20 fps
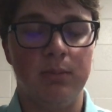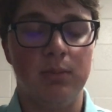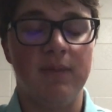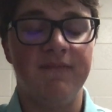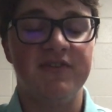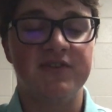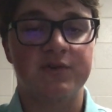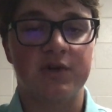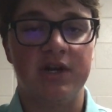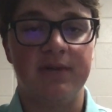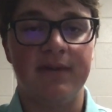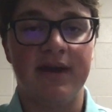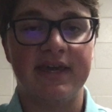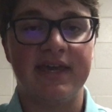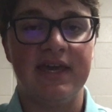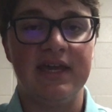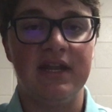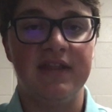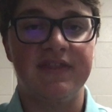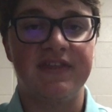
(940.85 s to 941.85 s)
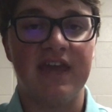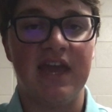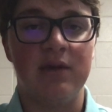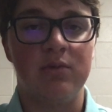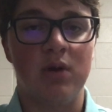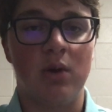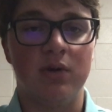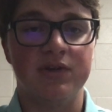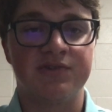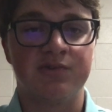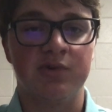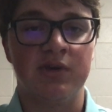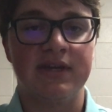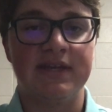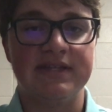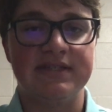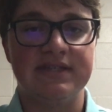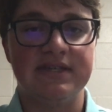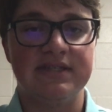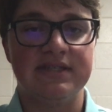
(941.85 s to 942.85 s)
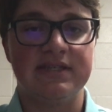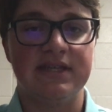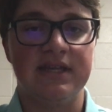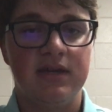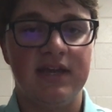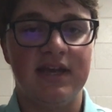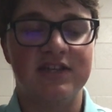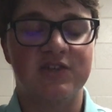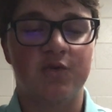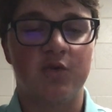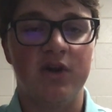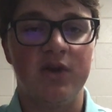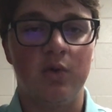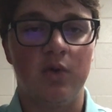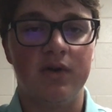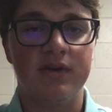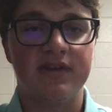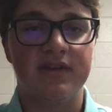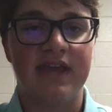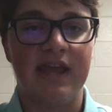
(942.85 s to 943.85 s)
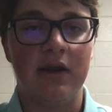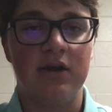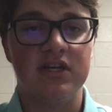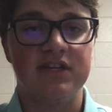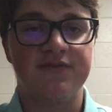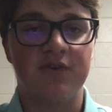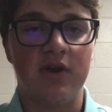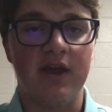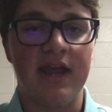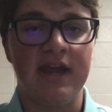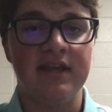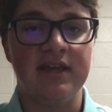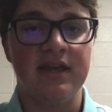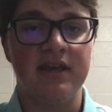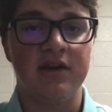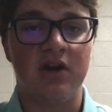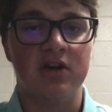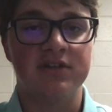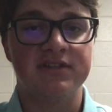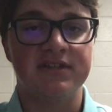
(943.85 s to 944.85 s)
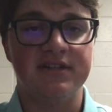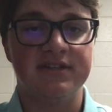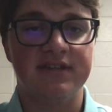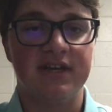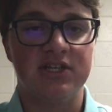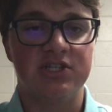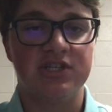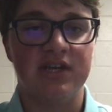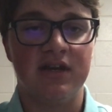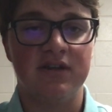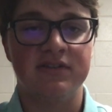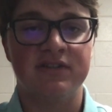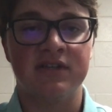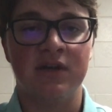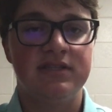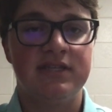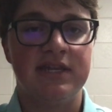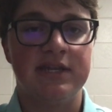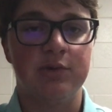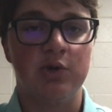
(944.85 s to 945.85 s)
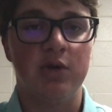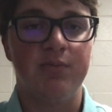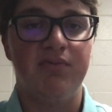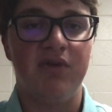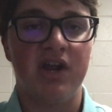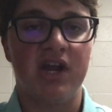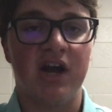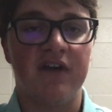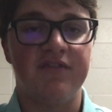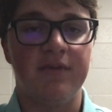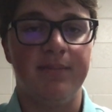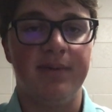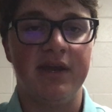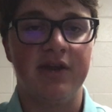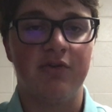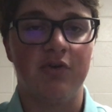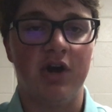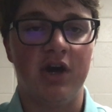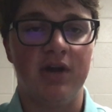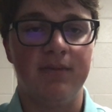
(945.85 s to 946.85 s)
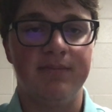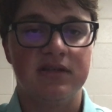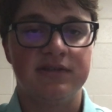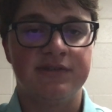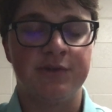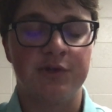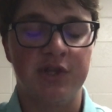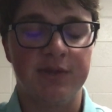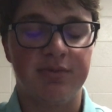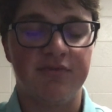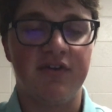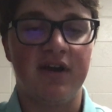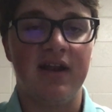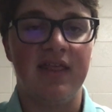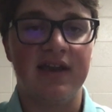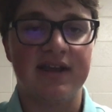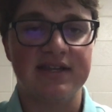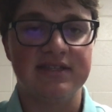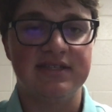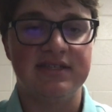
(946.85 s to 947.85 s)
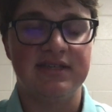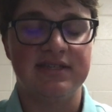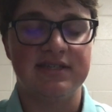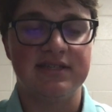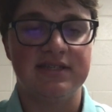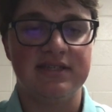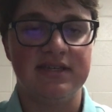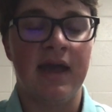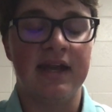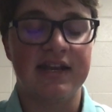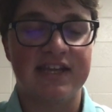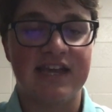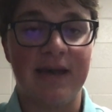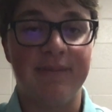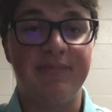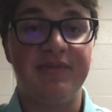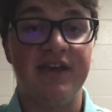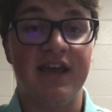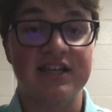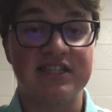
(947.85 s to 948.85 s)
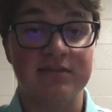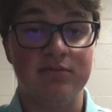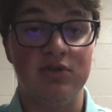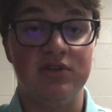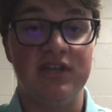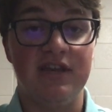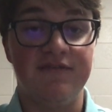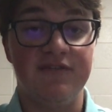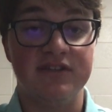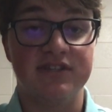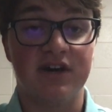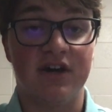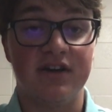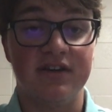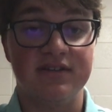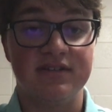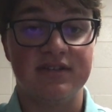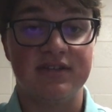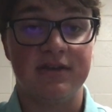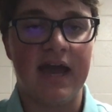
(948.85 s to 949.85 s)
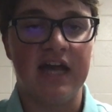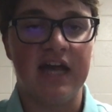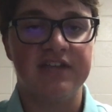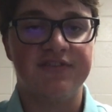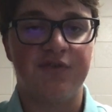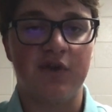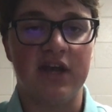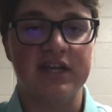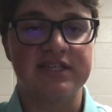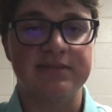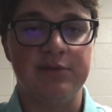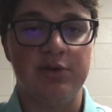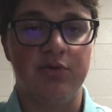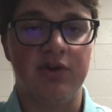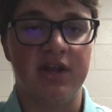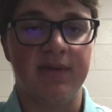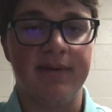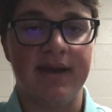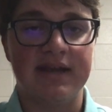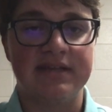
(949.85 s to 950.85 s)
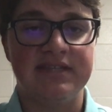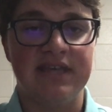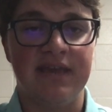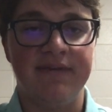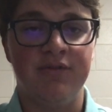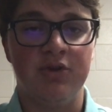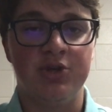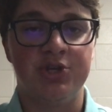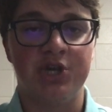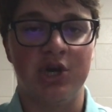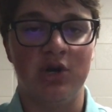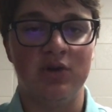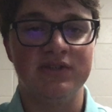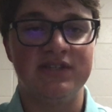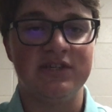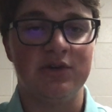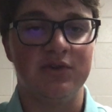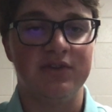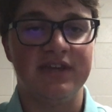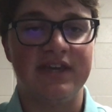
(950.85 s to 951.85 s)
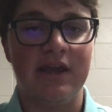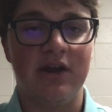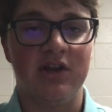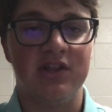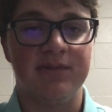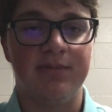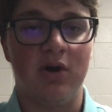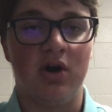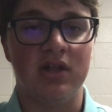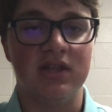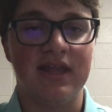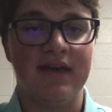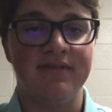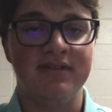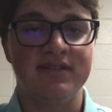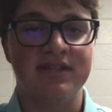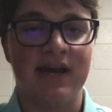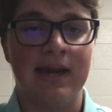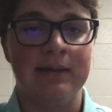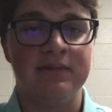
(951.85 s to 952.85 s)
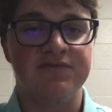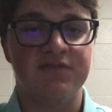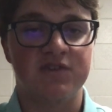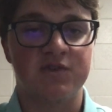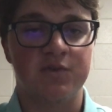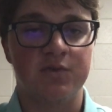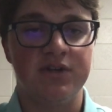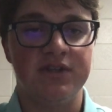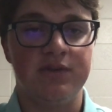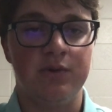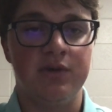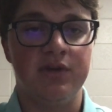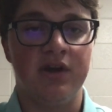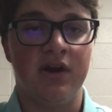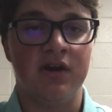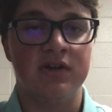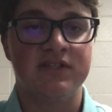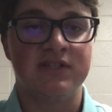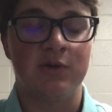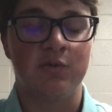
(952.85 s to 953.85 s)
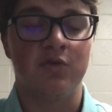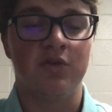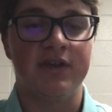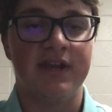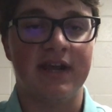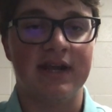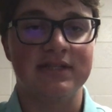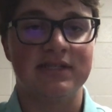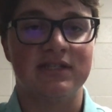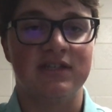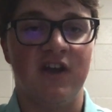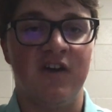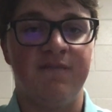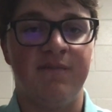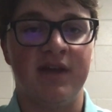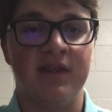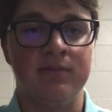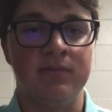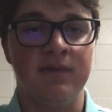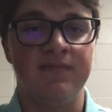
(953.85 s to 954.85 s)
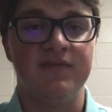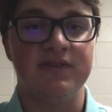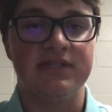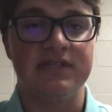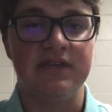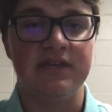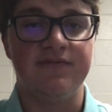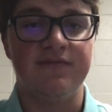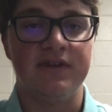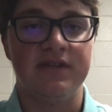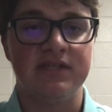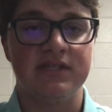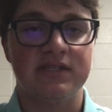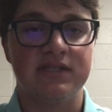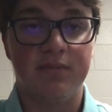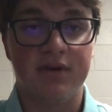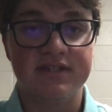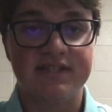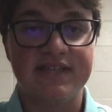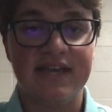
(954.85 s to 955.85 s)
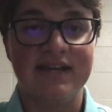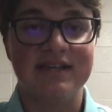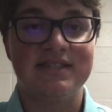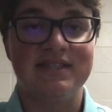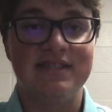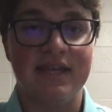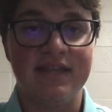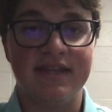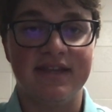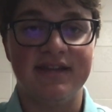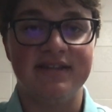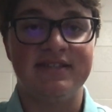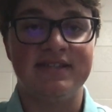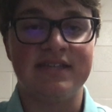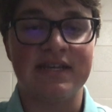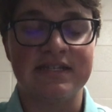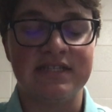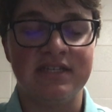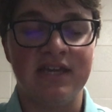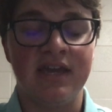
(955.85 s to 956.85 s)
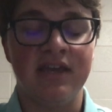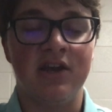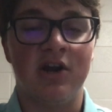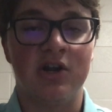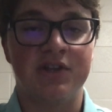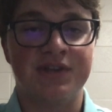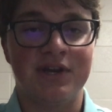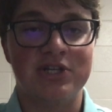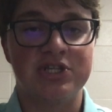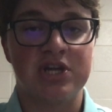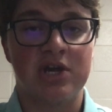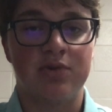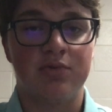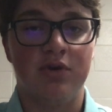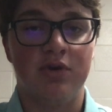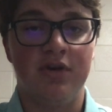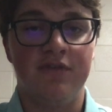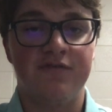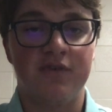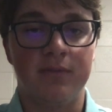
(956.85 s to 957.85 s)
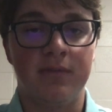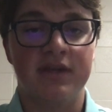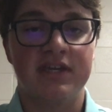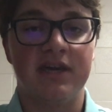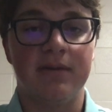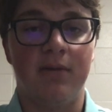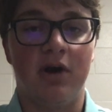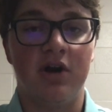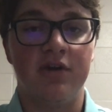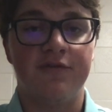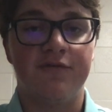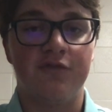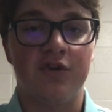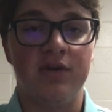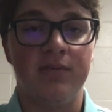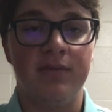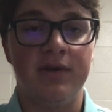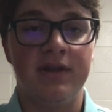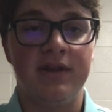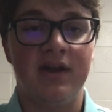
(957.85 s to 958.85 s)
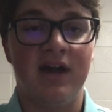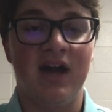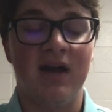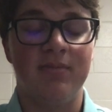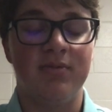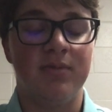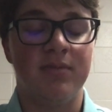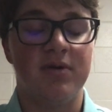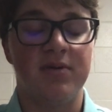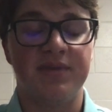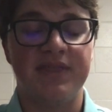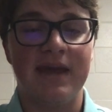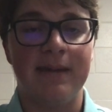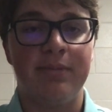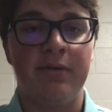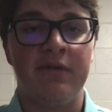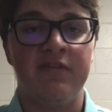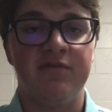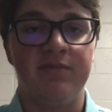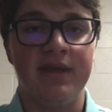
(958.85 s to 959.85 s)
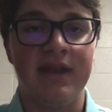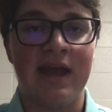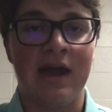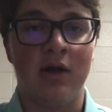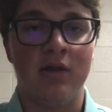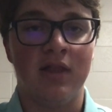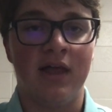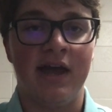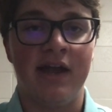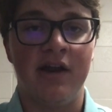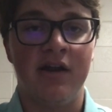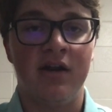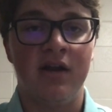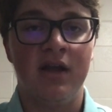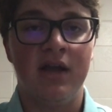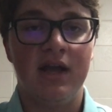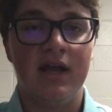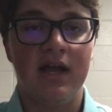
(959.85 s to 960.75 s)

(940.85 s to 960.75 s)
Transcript: Memphis running back Kenneth Gainwell was really consistent. He had 21 carries for 88 yards and a touchdown, so didn't really break off a big run, but certainly provided that consistency and kept the SMU defense honest. As for SMU running back Xavier Jones, he only carried the ball 11 times for 22 yards, so really got stuffed by the Memphis defense. Mustangs did get a 68-yard touchdown run from Kamon Freeman, but that proved to be an outlier.